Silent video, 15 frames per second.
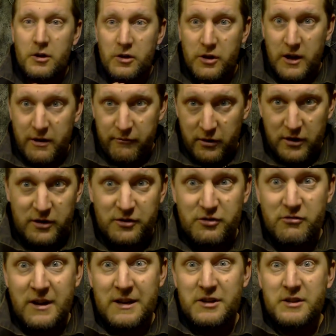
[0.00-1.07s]
you get rid of the
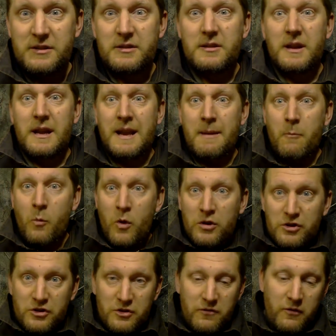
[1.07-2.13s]
scratches. And then
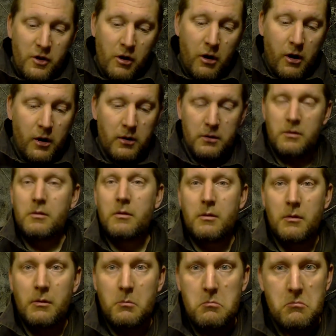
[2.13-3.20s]
once you've got
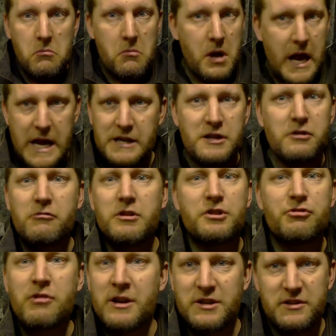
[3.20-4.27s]
80 grit
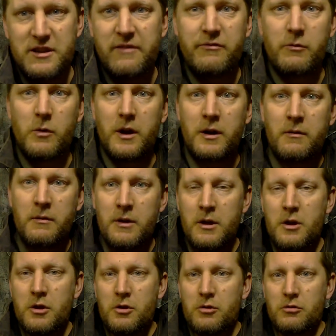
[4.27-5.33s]
scratches everywhere,
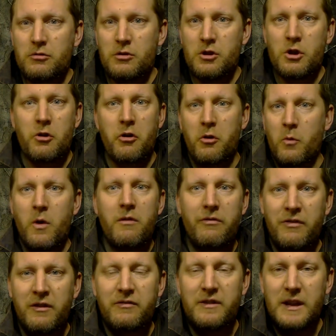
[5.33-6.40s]
you go to the
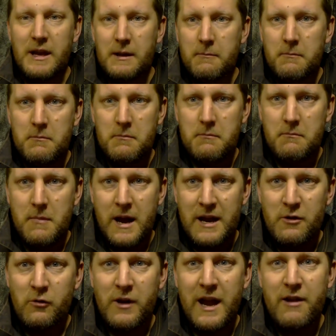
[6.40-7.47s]
150,
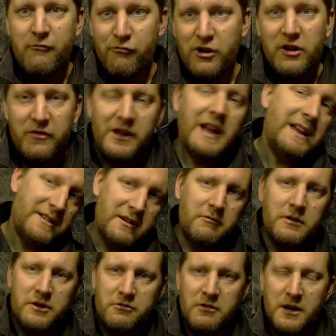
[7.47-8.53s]
and you're getting rid of the 80
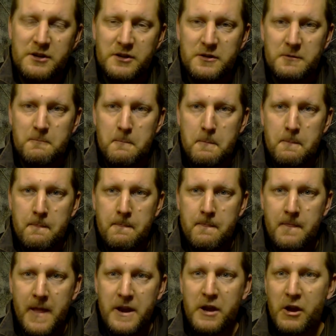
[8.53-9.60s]
grit scratches.
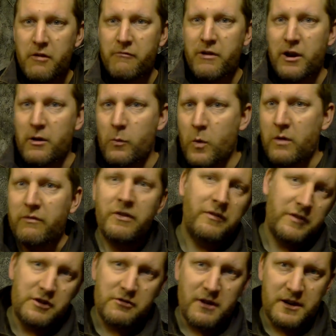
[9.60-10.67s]
Then you get rid of the
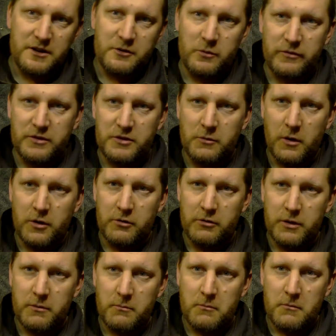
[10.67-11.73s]
150 scratches with a 200